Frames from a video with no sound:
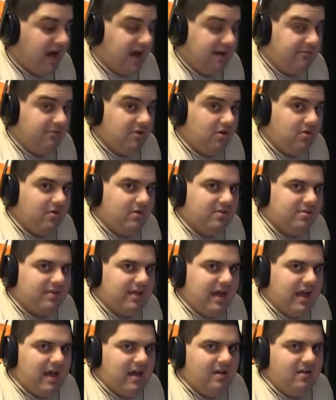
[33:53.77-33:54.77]
I've noticed
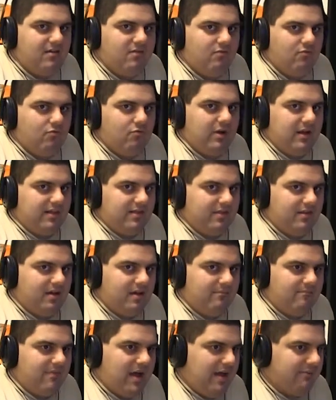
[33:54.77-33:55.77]
that with
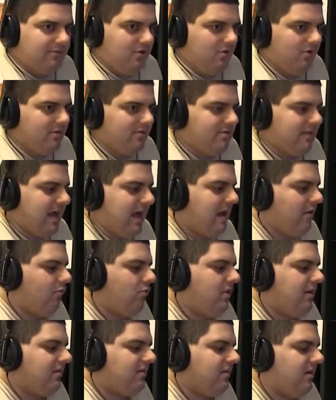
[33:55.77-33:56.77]
um, I've noticed that
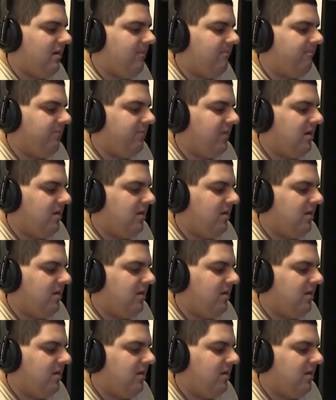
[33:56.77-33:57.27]
with um,